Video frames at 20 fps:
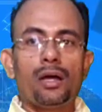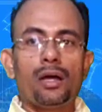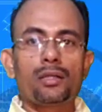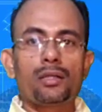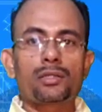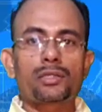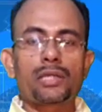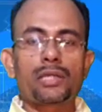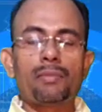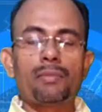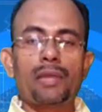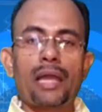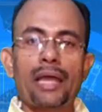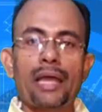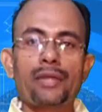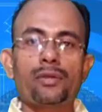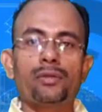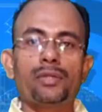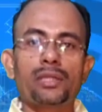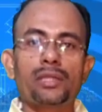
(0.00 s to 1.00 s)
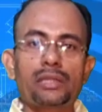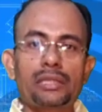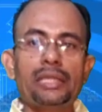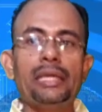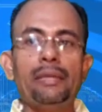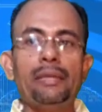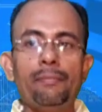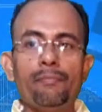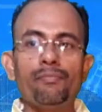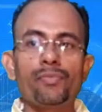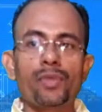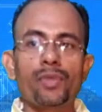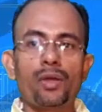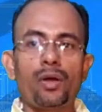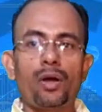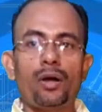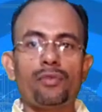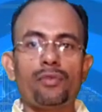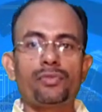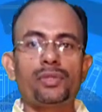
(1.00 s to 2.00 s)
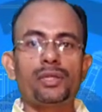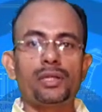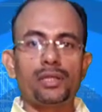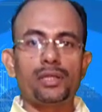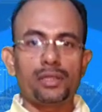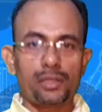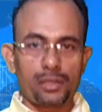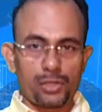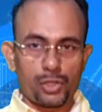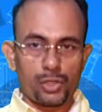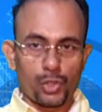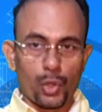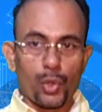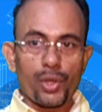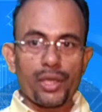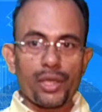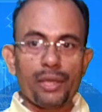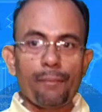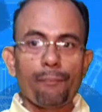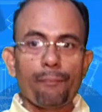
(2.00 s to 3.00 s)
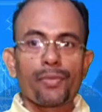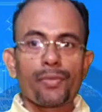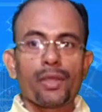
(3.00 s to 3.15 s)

some light on the theme of the story,